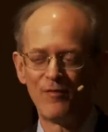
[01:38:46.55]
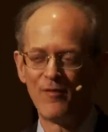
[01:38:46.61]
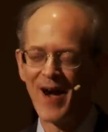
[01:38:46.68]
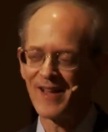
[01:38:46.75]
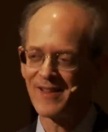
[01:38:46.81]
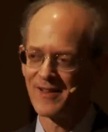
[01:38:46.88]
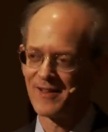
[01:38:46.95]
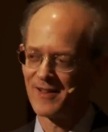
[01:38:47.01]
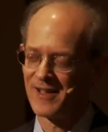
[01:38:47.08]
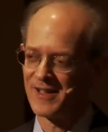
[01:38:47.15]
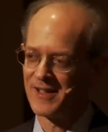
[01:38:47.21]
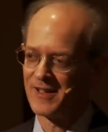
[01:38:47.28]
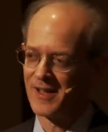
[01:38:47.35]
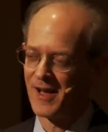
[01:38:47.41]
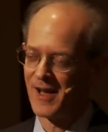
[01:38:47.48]

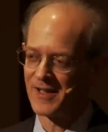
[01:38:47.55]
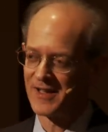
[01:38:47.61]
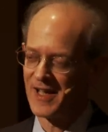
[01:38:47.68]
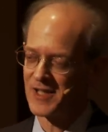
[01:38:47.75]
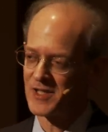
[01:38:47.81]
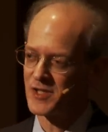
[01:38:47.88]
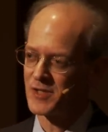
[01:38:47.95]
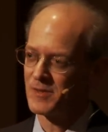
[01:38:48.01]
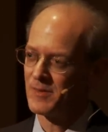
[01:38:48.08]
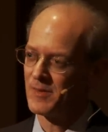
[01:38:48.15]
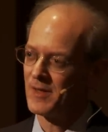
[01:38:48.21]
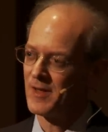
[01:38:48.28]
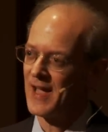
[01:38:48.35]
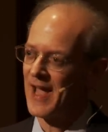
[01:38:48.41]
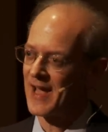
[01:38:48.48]
violently against
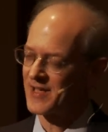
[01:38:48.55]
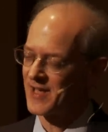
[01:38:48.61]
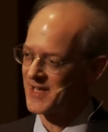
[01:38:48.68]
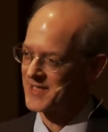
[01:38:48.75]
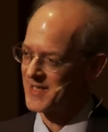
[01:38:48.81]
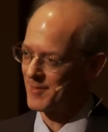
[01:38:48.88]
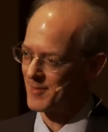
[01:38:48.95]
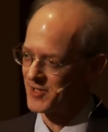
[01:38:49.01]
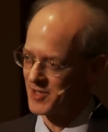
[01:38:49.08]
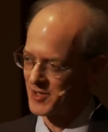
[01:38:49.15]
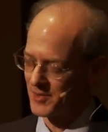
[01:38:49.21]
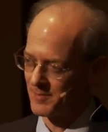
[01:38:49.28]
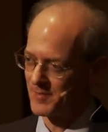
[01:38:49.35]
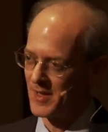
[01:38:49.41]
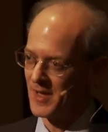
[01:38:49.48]
anti
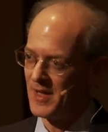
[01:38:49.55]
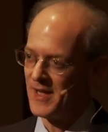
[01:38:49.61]
Semitism.